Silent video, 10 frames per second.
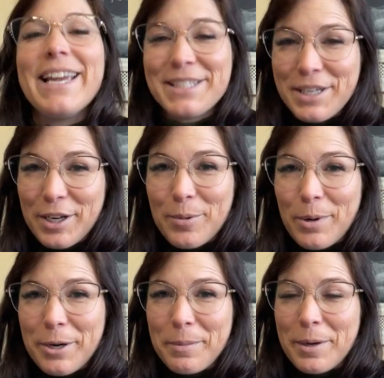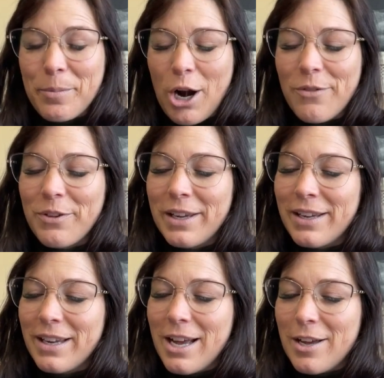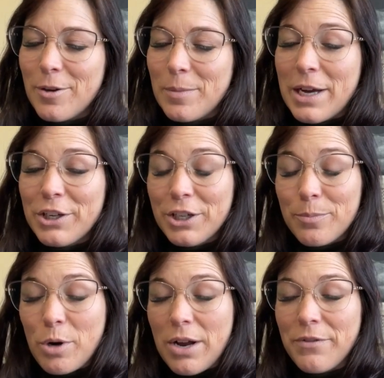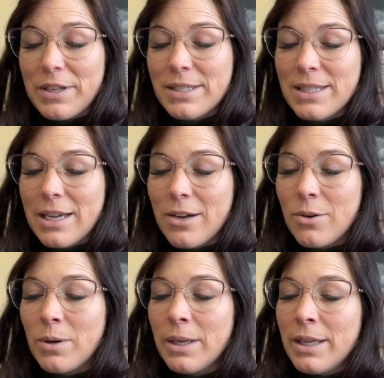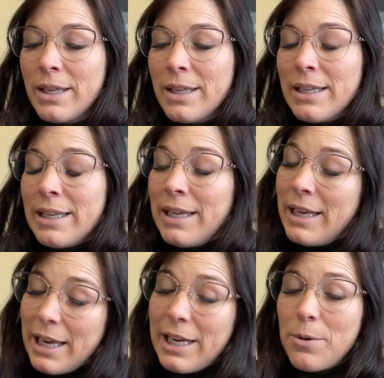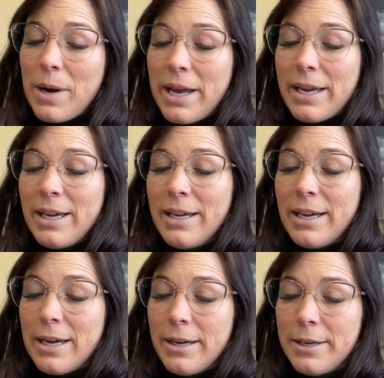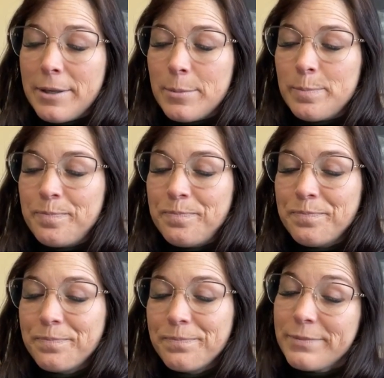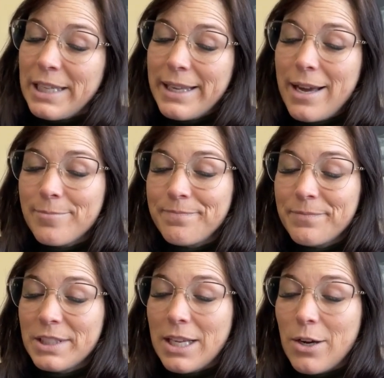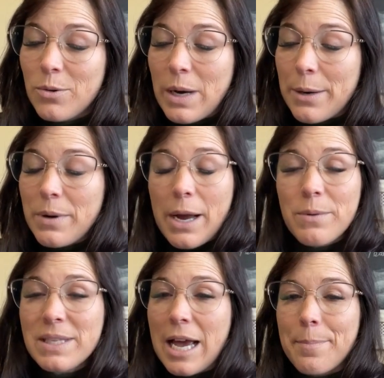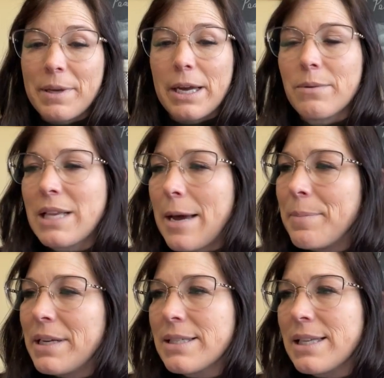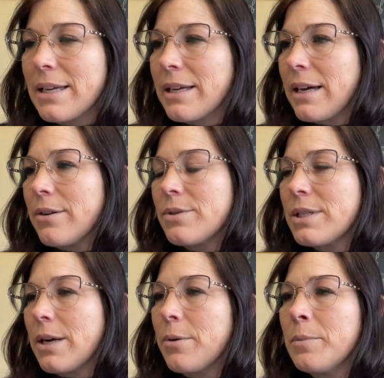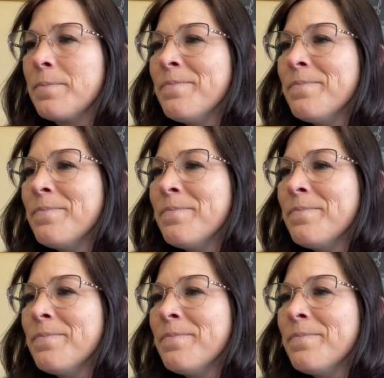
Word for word: it's gonna bring me a profit, um, a good profit. So anyway, um, yeah, so I, I was happy. I was happy to see it go. So